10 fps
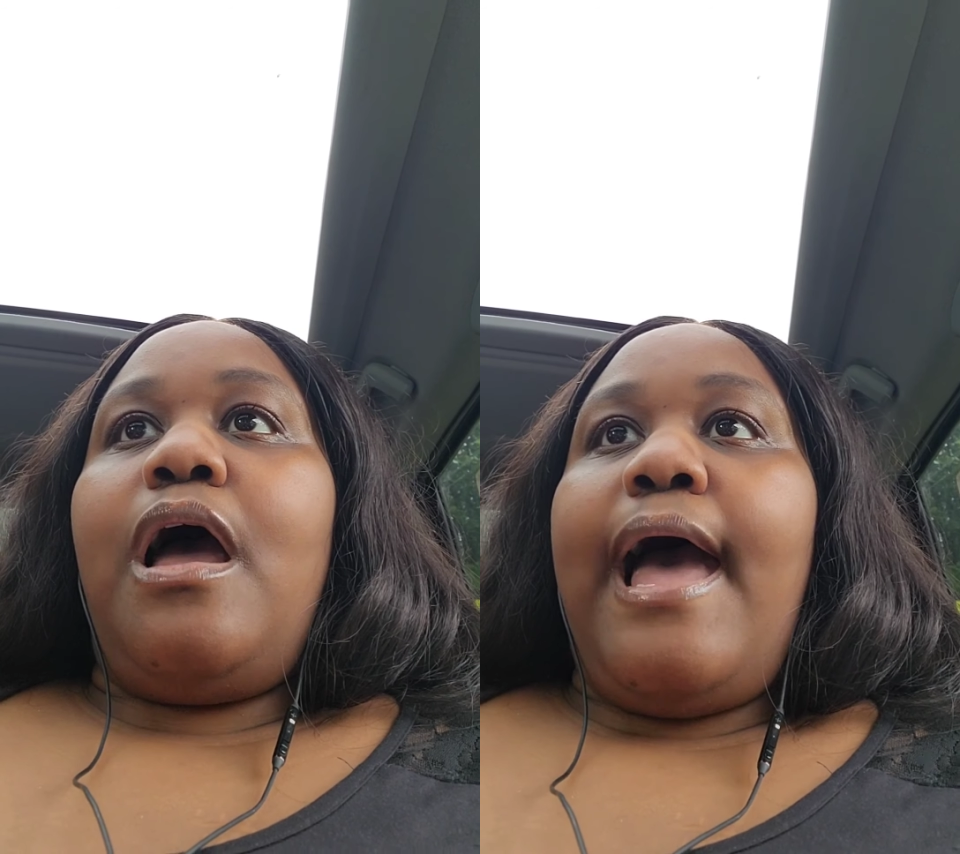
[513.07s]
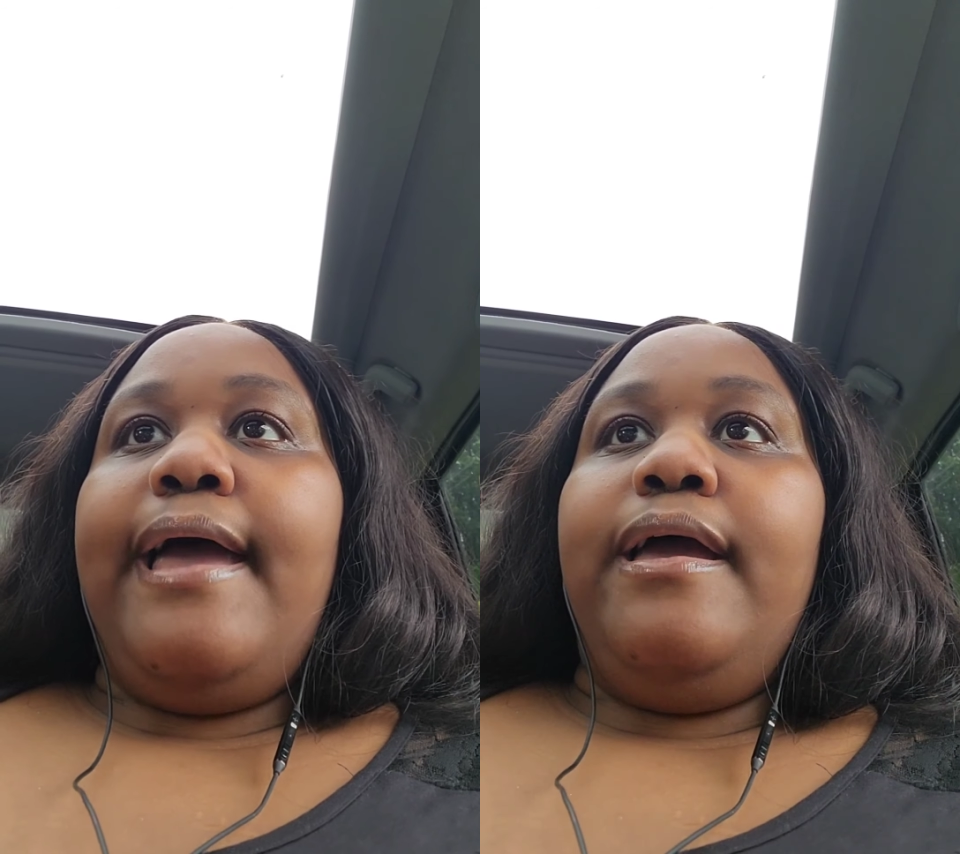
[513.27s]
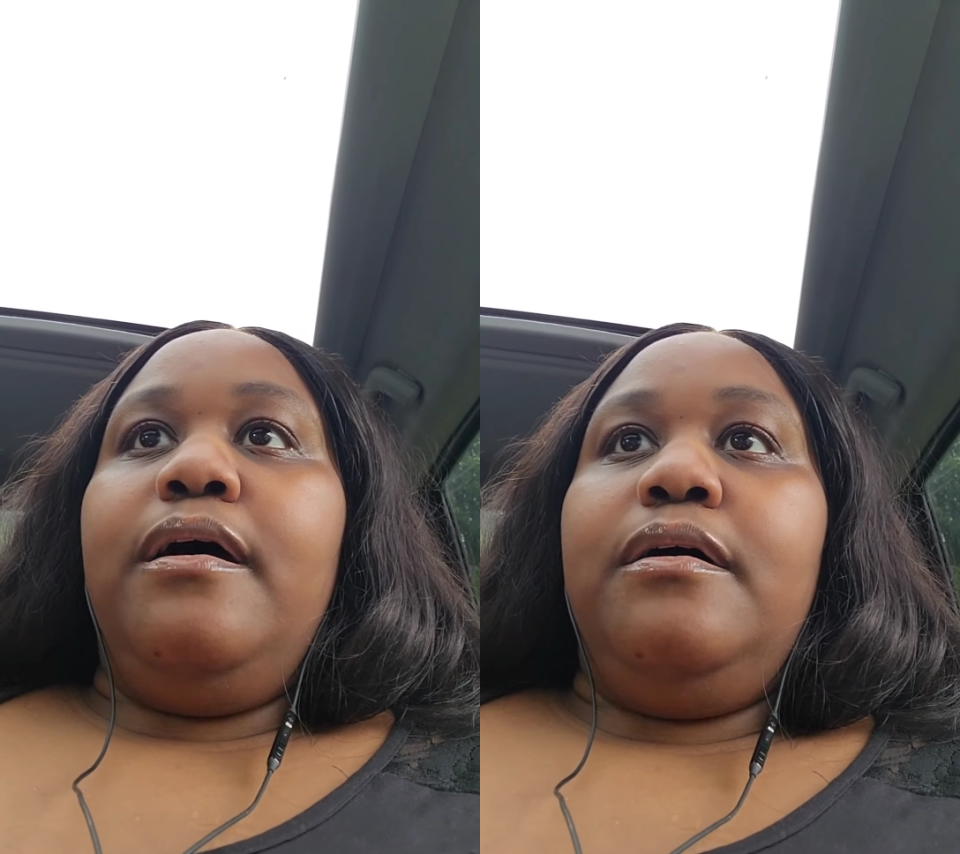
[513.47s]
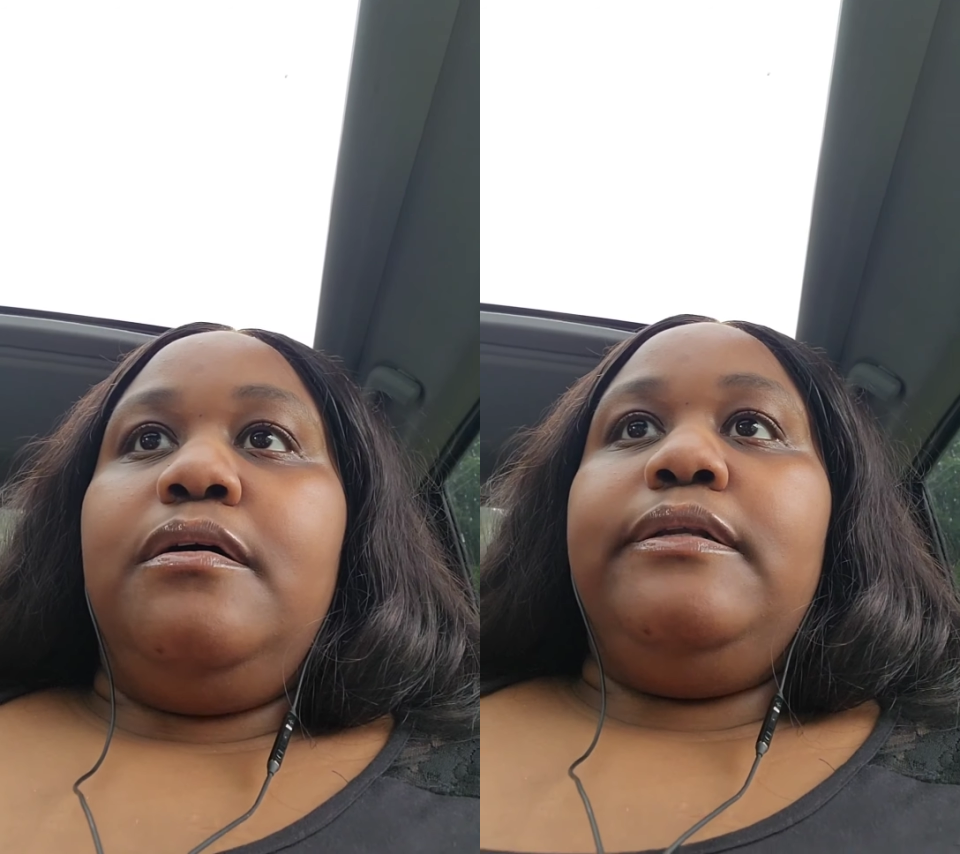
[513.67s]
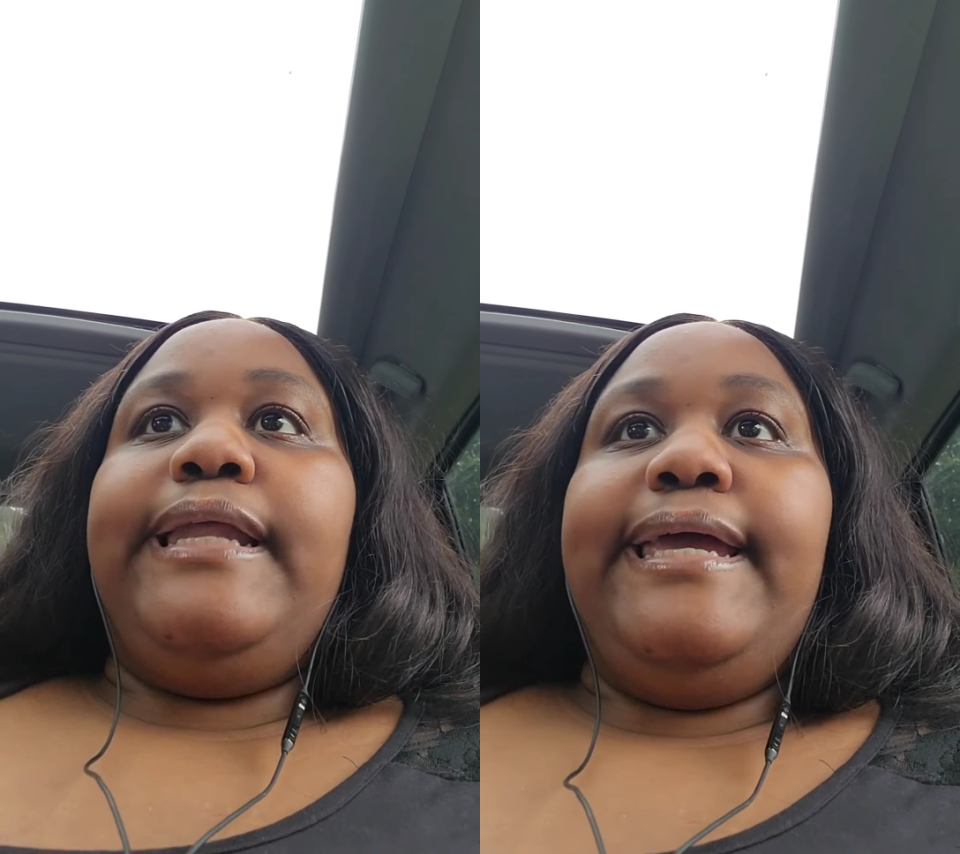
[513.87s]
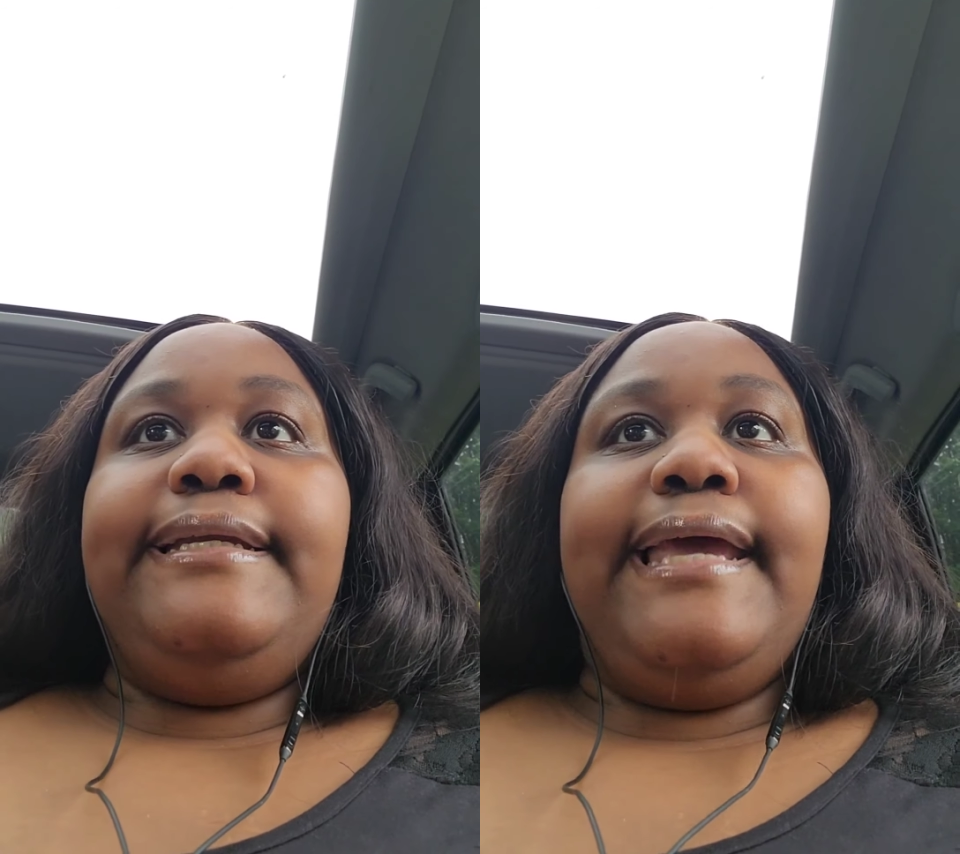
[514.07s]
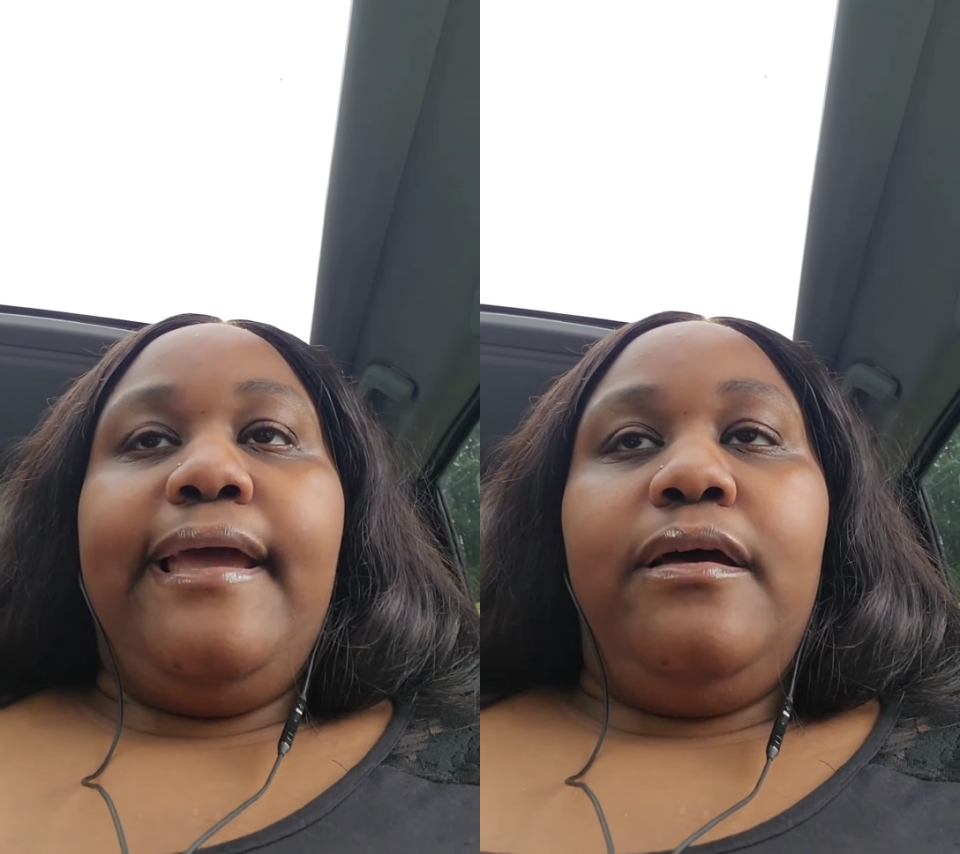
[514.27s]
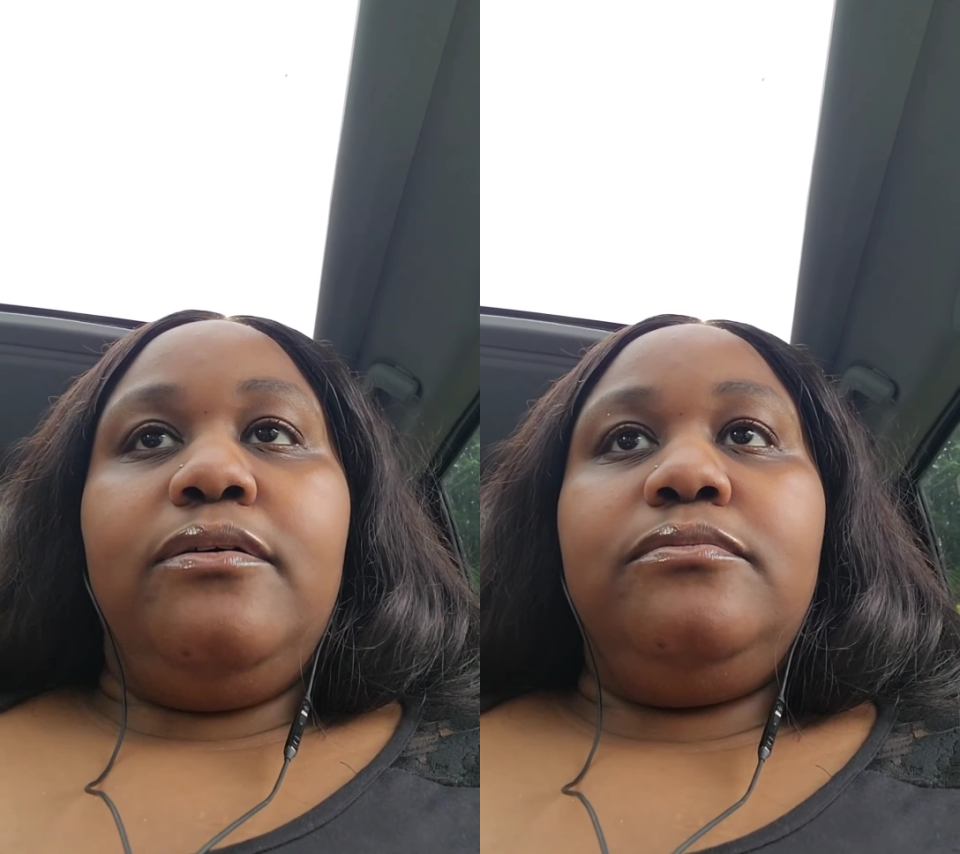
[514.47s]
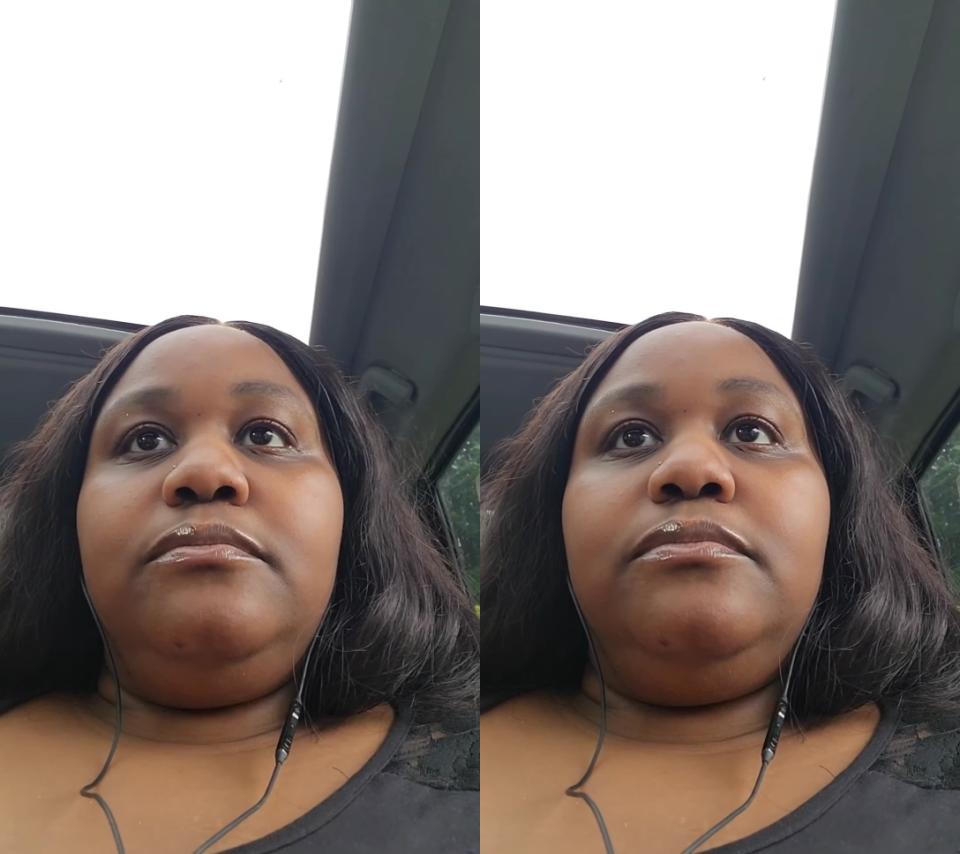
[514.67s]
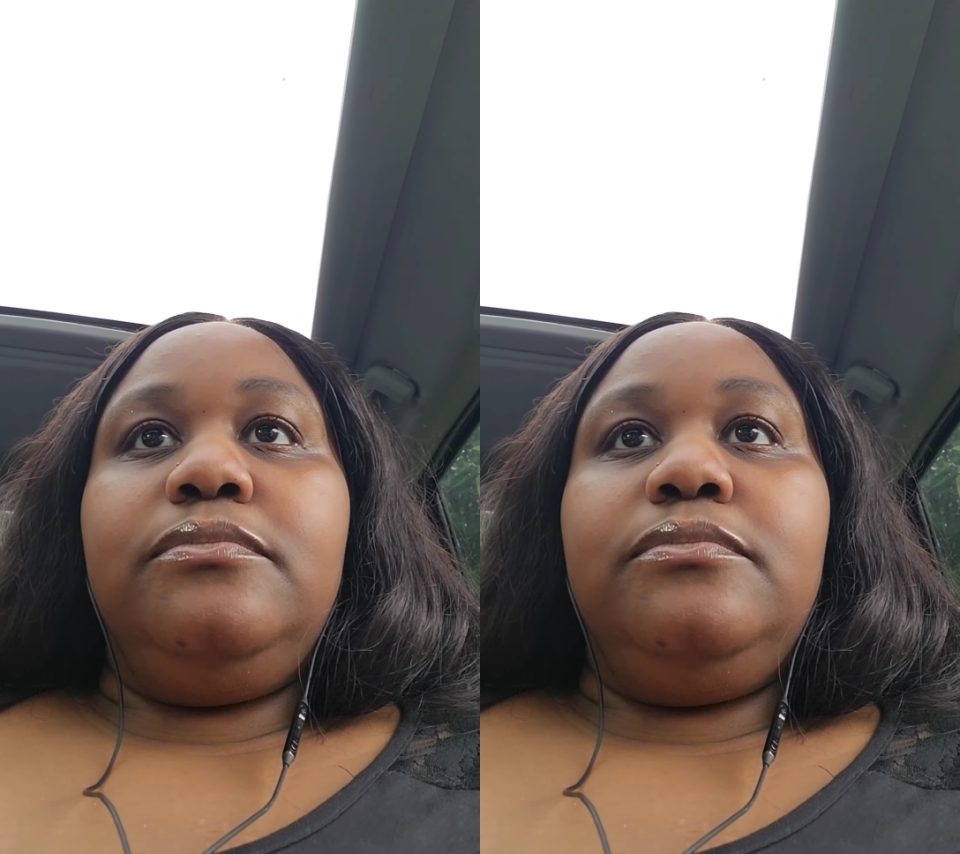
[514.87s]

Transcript: I laid down,